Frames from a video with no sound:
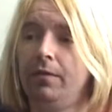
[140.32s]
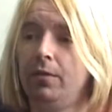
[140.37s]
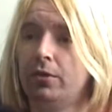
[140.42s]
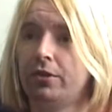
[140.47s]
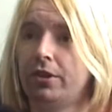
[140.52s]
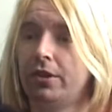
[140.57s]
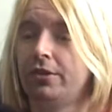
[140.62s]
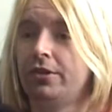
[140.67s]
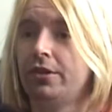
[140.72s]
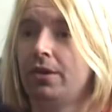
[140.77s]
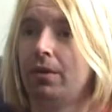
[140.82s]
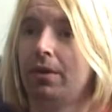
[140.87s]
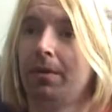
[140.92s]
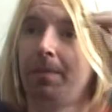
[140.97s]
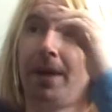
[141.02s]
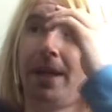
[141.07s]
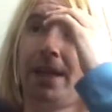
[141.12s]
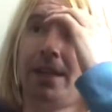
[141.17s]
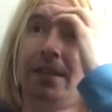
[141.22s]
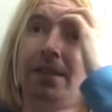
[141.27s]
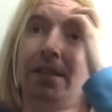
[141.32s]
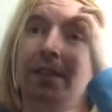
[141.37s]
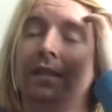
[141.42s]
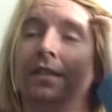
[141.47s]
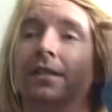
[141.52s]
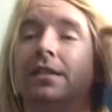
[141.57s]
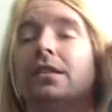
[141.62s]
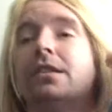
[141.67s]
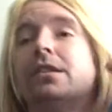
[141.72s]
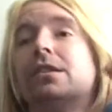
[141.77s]
I've also sold a
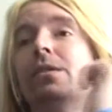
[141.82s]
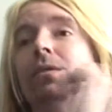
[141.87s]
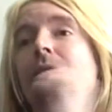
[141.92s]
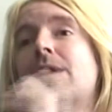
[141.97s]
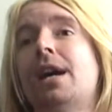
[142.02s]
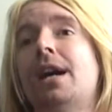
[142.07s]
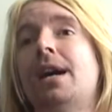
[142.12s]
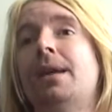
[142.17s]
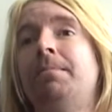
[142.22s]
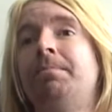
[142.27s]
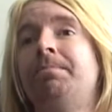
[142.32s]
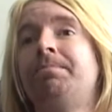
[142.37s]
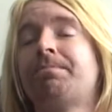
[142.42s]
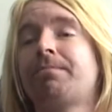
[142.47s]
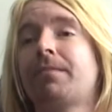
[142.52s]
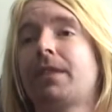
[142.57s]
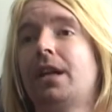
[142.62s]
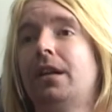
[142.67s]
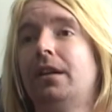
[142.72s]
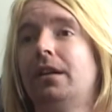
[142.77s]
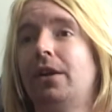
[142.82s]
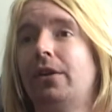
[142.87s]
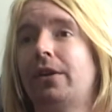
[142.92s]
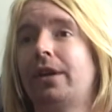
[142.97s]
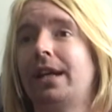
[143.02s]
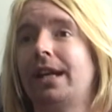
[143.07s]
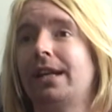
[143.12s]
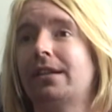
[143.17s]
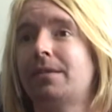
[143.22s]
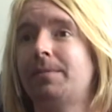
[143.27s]
painting to
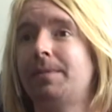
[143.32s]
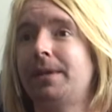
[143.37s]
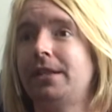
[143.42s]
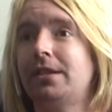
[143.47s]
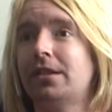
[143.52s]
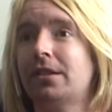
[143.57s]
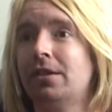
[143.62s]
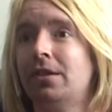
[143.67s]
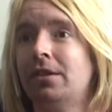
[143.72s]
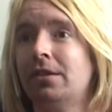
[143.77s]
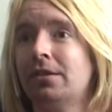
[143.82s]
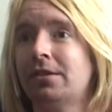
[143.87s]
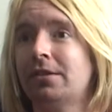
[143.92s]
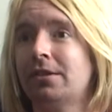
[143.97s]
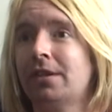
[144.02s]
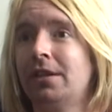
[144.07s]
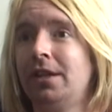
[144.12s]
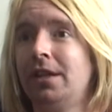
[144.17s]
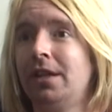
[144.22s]
local actor Peter Cox.